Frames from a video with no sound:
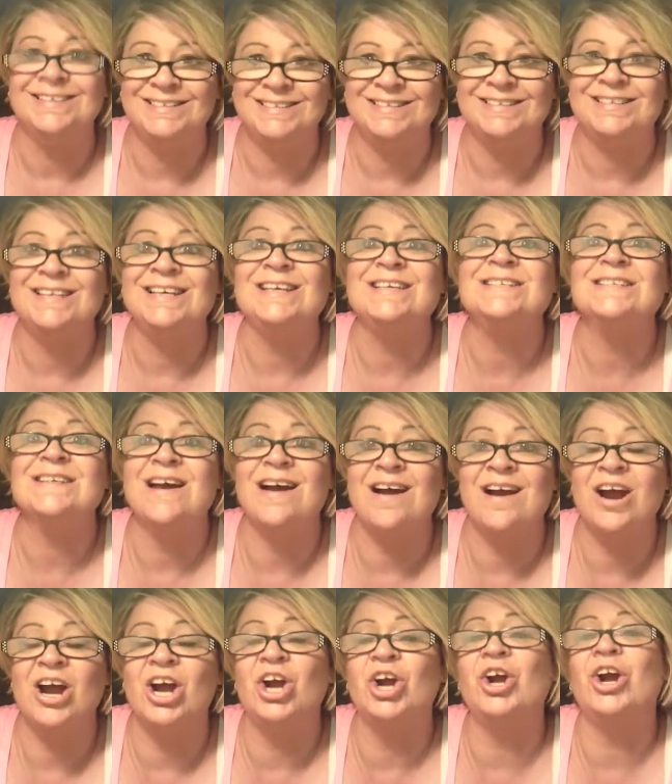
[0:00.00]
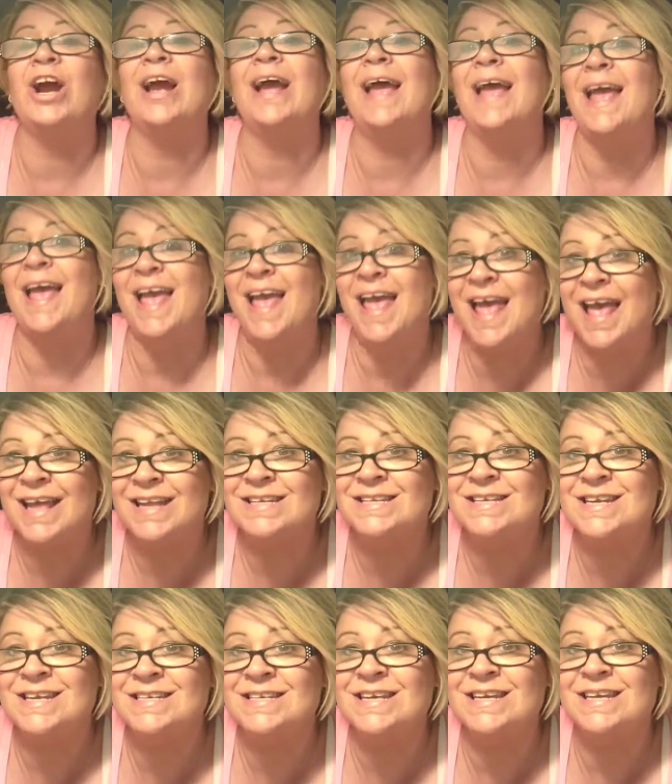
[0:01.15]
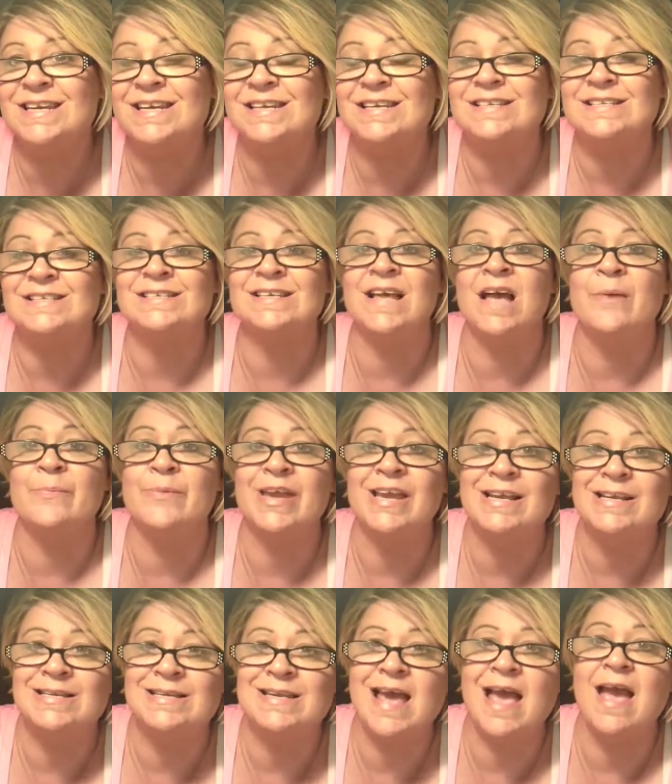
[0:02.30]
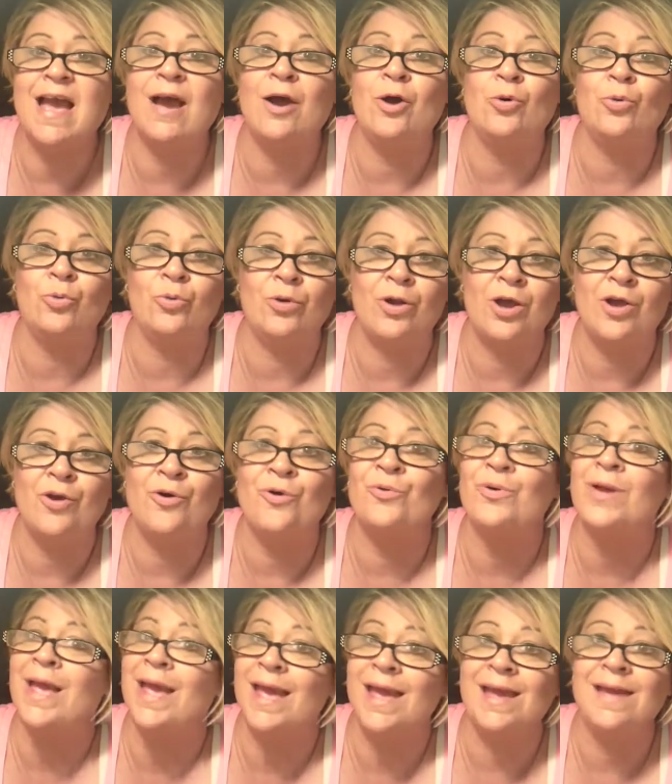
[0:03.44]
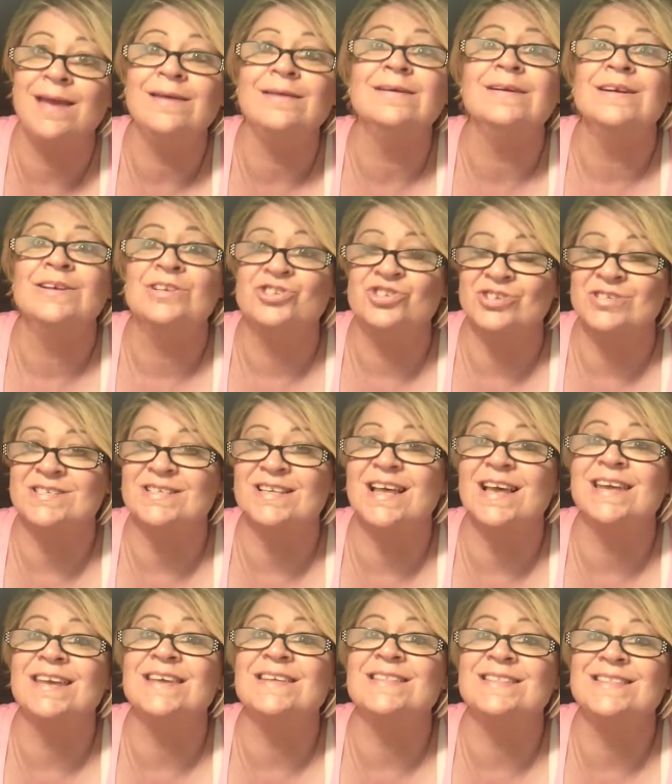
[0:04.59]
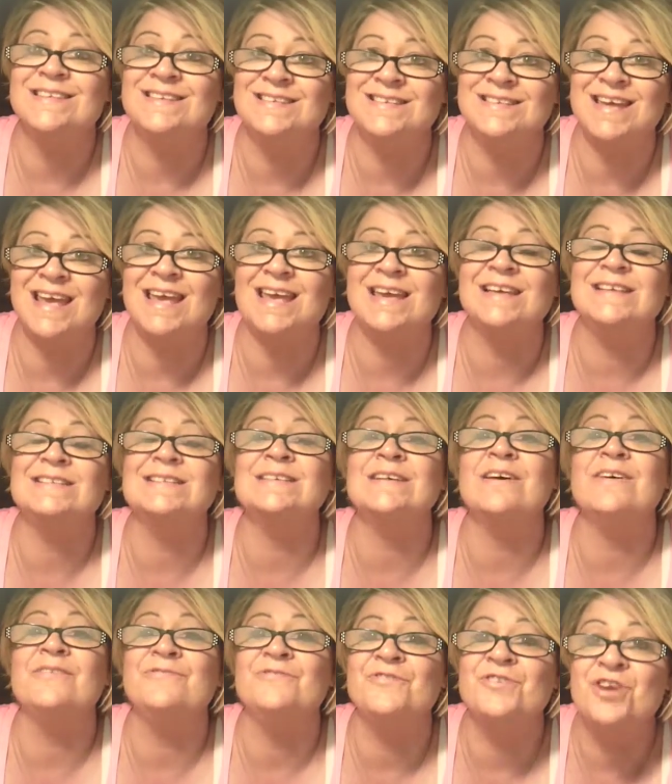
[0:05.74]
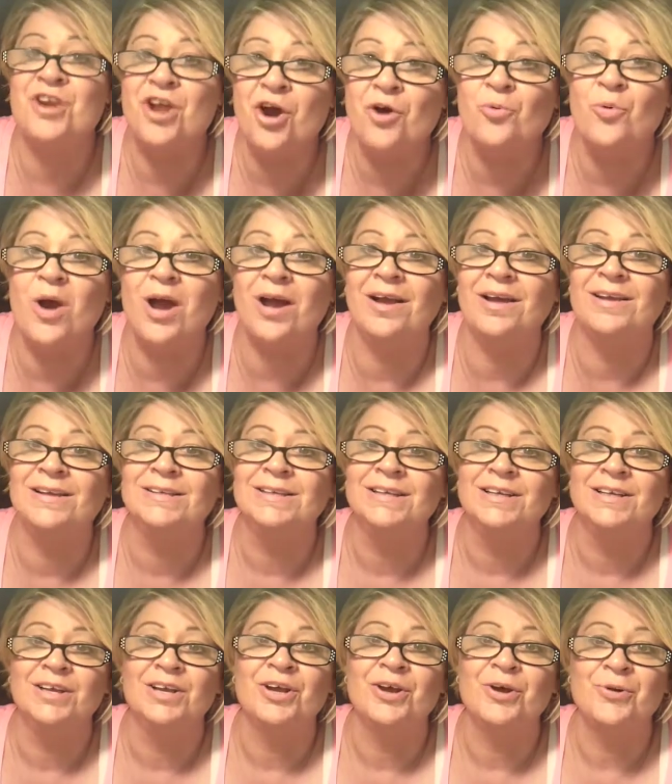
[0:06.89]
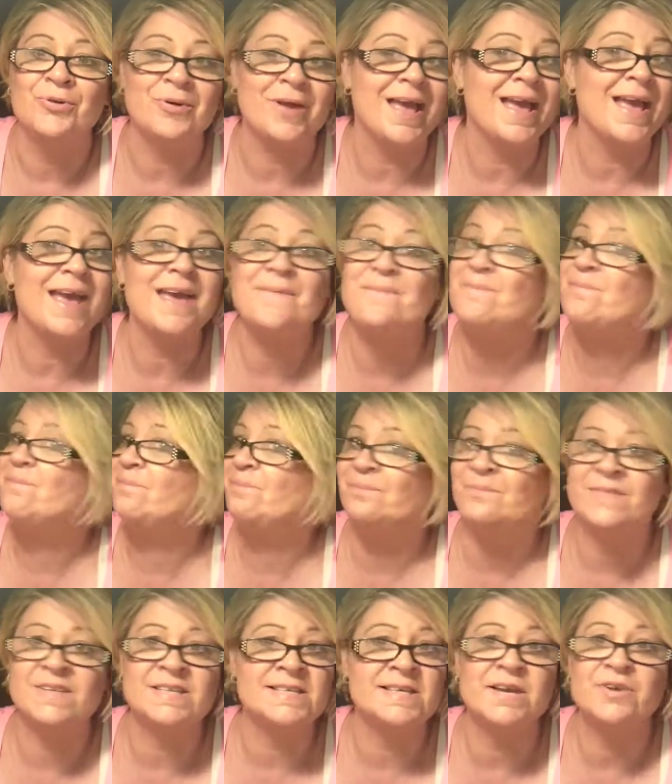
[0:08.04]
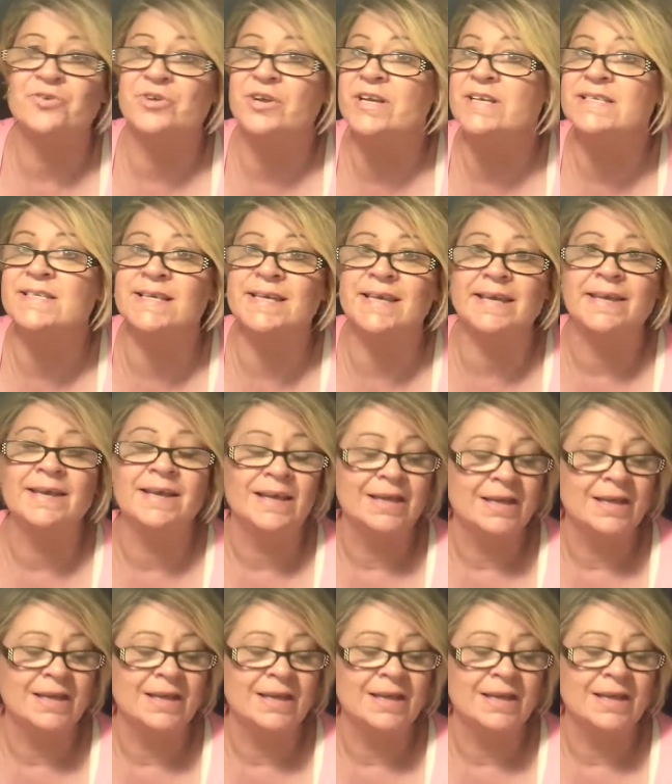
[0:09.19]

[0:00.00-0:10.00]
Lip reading: These are entities coming down, okay? Just like in the days of Noah. Okay? Seriously.